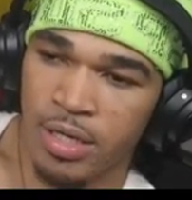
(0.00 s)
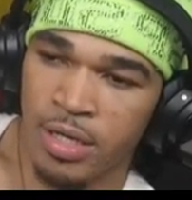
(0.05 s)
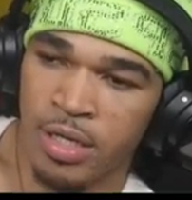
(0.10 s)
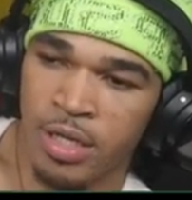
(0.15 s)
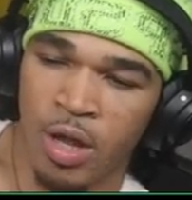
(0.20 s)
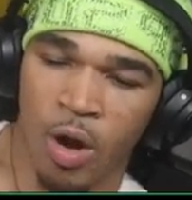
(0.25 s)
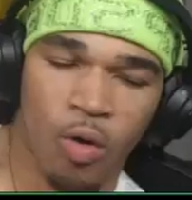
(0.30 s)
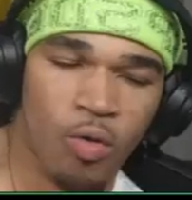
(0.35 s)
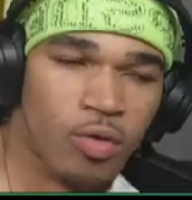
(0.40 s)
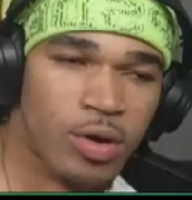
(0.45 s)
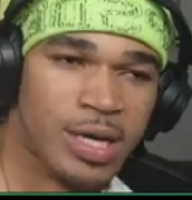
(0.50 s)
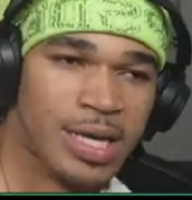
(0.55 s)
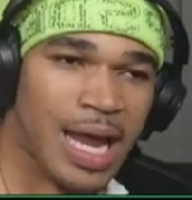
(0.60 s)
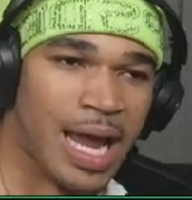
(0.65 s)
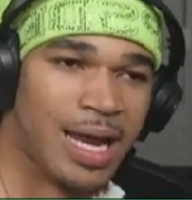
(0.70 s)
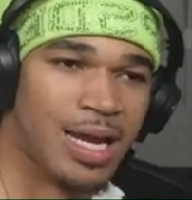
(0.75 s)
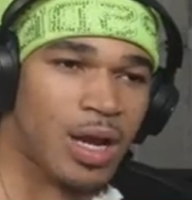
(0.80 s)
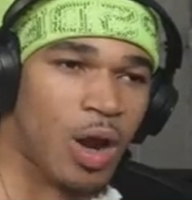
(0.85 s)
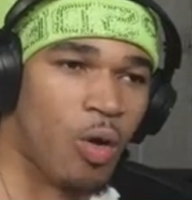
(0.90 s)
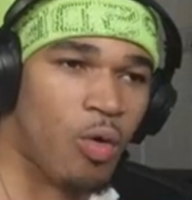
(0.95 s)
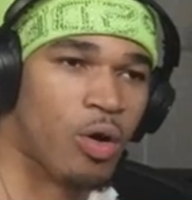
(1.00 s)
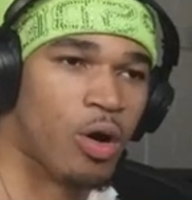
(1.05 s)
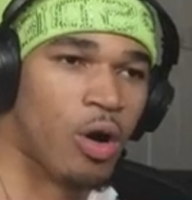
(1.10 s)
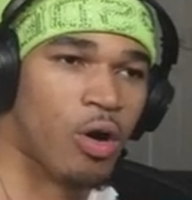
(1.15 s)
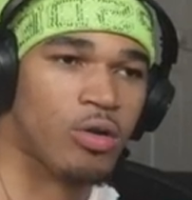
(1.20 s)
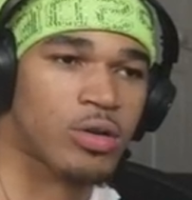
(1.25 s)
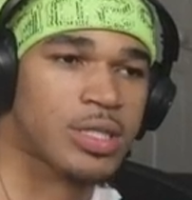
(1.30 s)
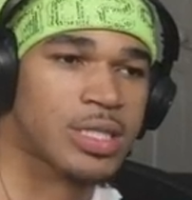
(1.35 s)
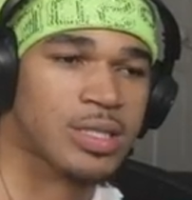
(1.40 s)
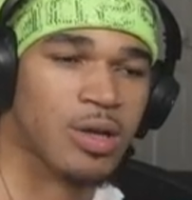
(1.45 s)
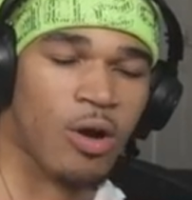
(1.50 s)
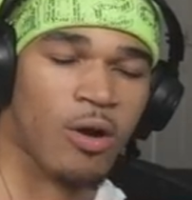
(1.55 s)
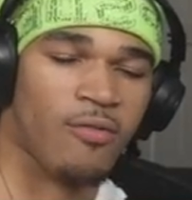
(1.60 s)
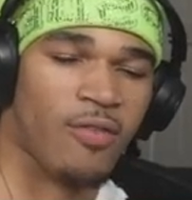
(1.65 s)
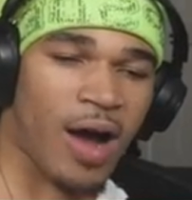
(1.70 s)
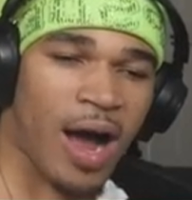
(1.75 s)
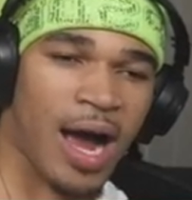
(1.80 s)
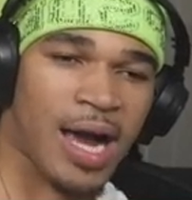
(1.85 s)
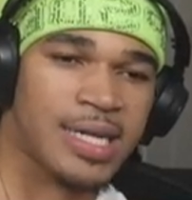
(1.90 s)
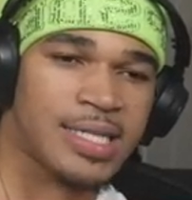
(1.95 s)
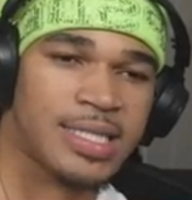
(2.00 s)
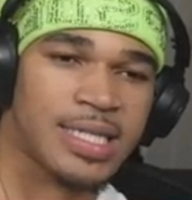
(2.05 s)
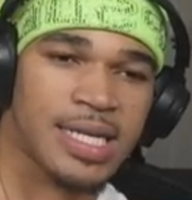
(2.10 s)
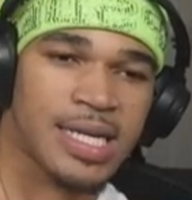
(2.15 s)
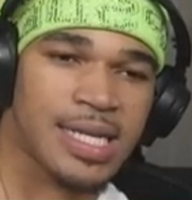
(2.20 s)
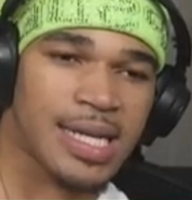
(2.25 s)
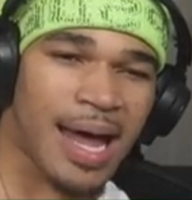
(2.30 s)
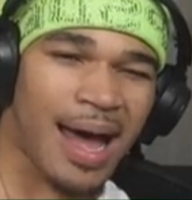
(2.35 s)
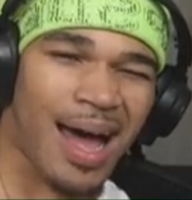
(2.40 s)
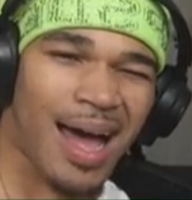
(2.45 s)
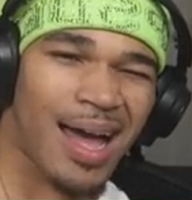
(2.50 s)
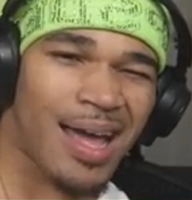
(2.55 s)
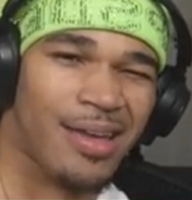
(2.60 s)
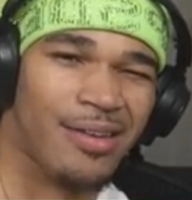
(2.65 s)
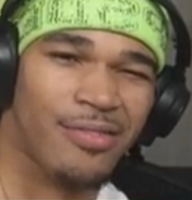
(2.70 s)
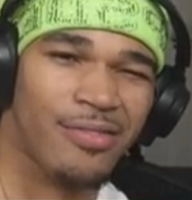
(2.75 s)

Don't date no girl just off IG Live.